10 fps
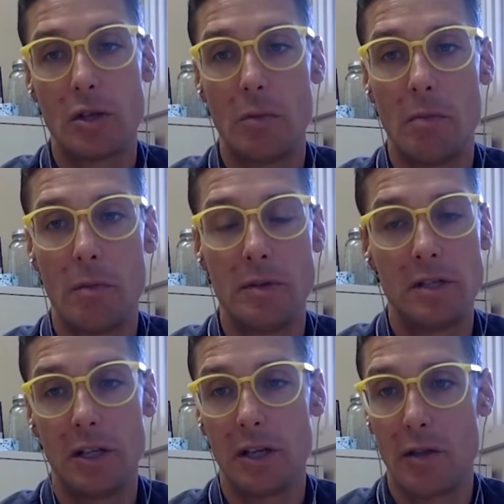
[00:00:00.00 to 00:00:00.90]
So there's a
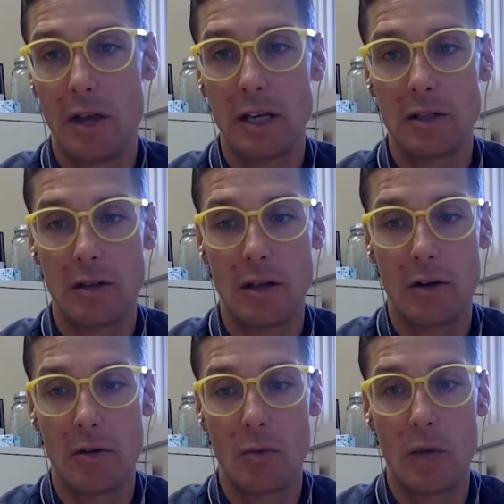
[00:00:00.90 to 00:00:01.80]
bazillion things
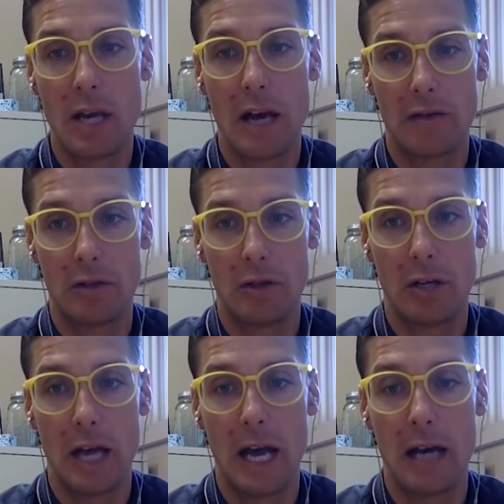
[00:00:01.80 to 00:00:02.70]
in there that we have to
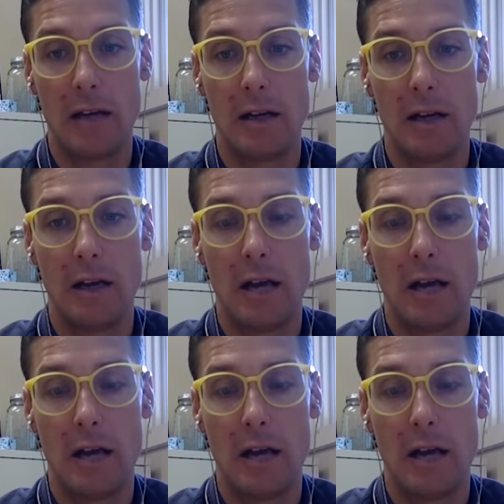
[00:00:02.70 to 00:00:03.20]
look at